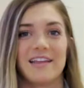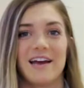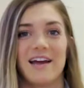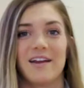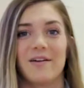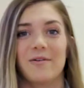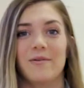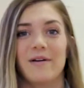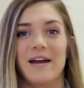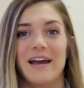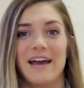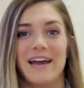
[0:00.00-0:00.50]

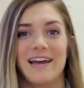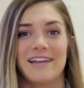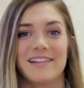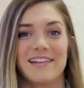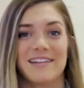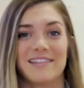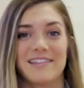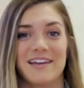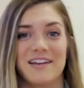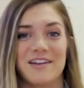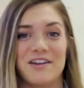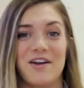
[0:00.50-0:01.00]
that away
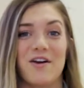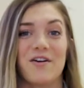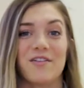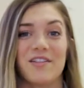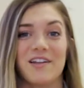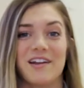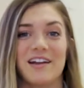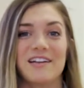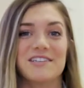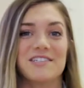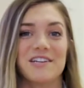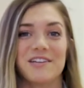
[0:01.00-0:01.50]
and that they know
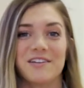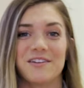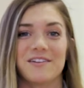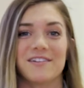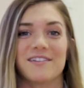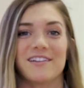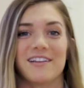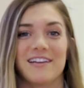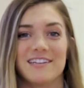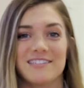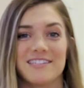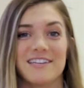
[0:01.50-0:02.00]
that I
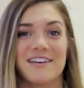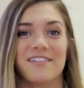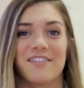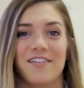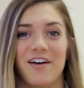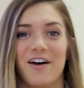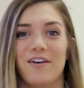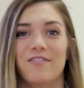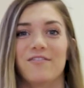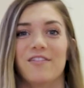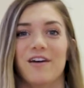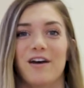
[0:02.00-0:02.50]
genuinely did
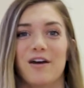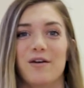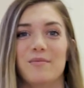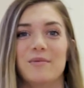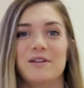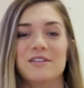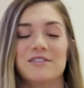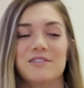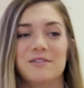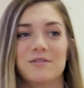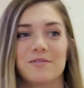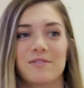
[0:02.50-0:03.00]
love
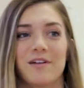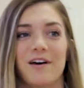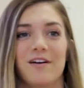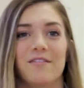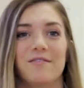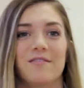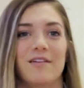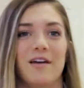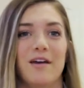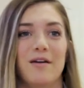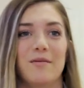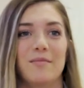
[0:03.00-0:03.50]
them and do
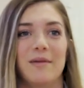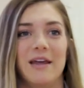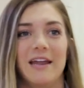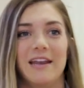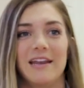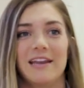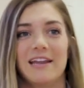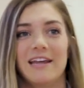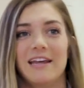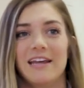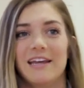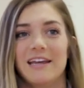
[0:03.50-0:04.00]
love them,
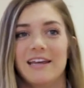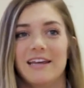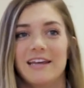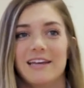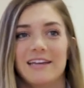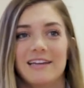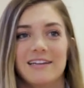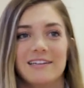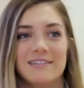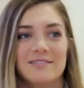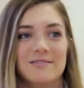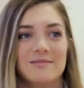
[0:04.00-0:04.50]
and
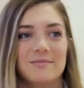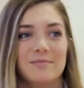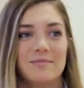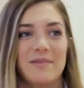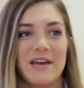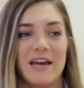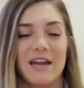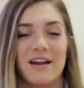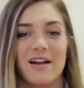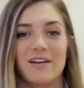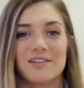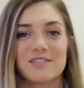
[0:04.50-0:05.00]

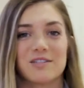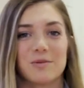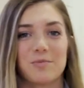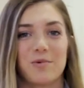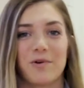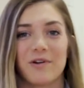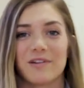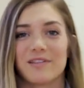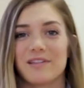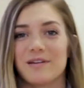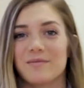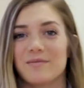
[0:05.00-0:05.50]
man, I'll
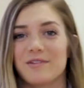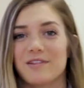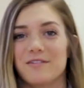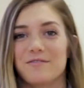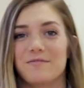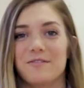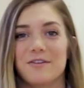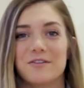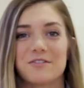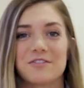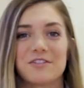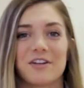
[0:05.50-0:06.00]
support them in
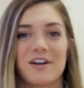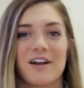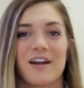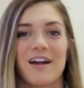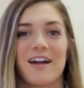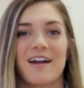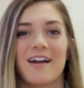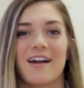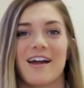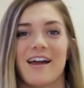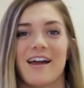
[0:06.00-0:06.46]
the future